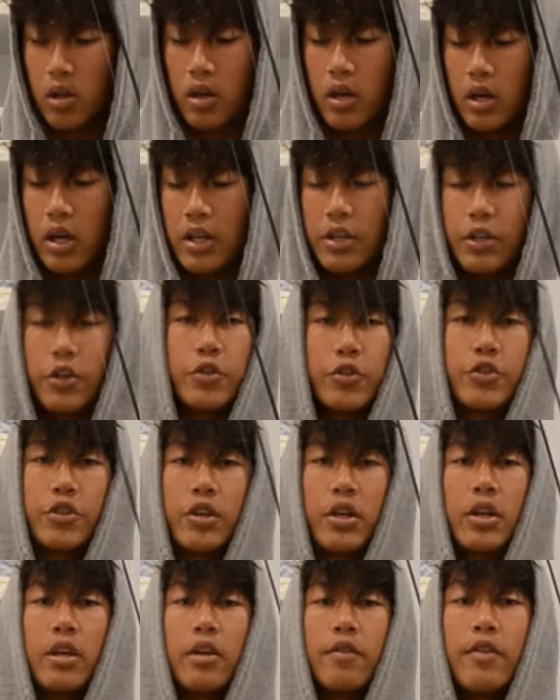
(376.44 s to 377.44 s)
And
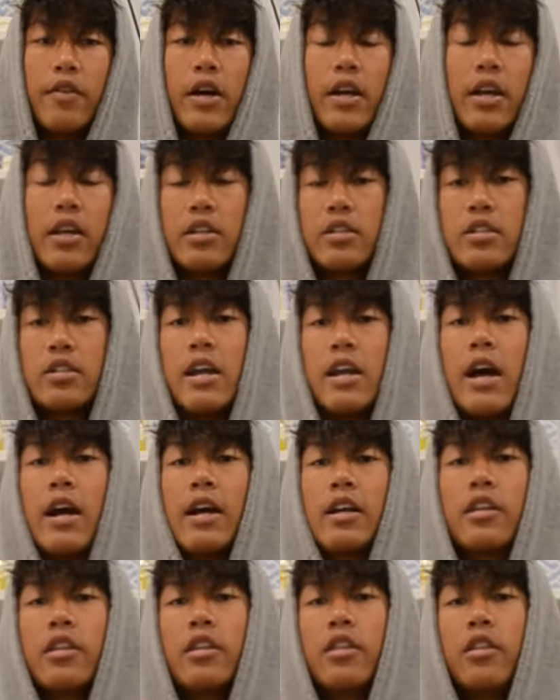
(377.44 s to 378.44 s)
usually if I get
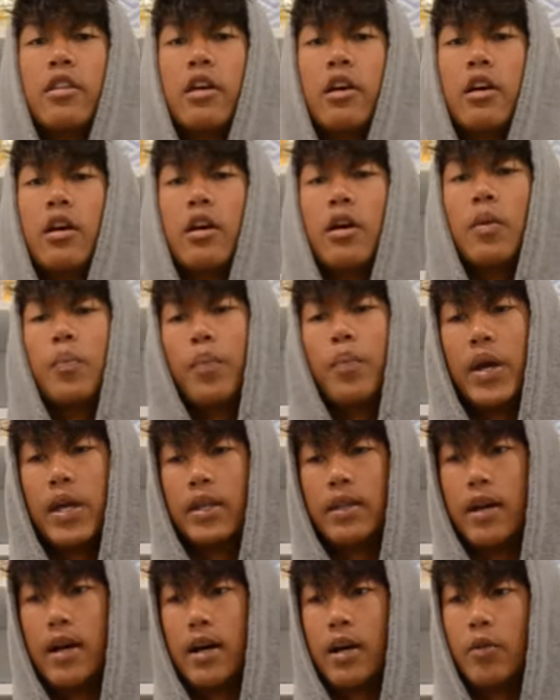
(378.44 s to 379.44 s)
snagged, the
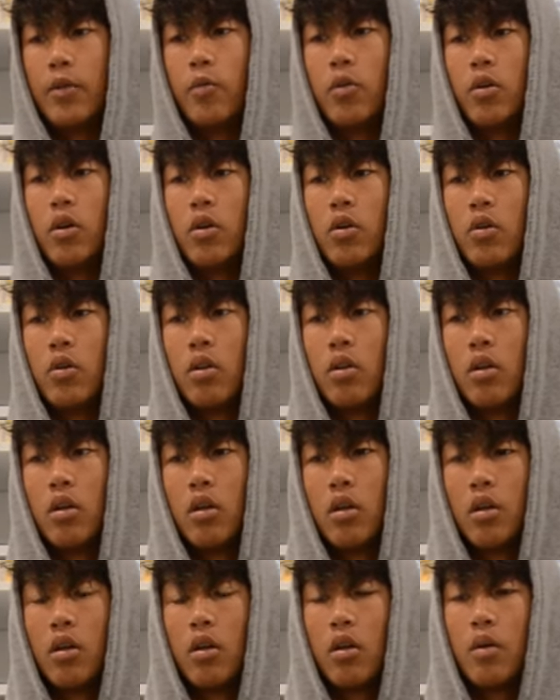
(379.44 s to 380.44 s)
main line will
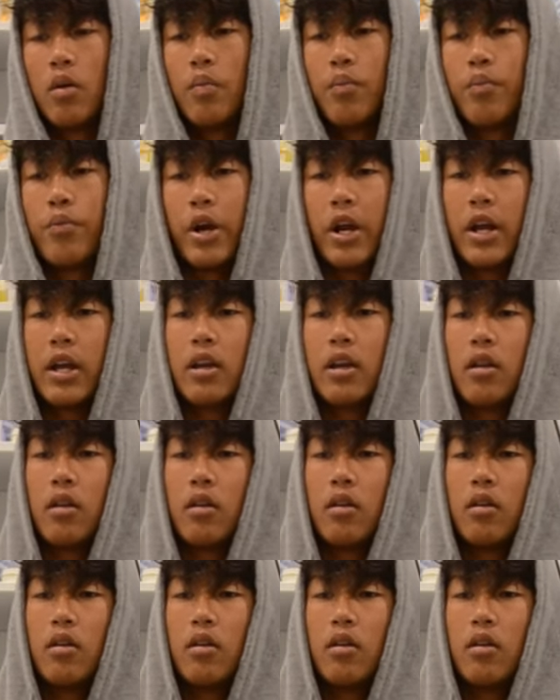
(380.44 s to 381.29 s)
break.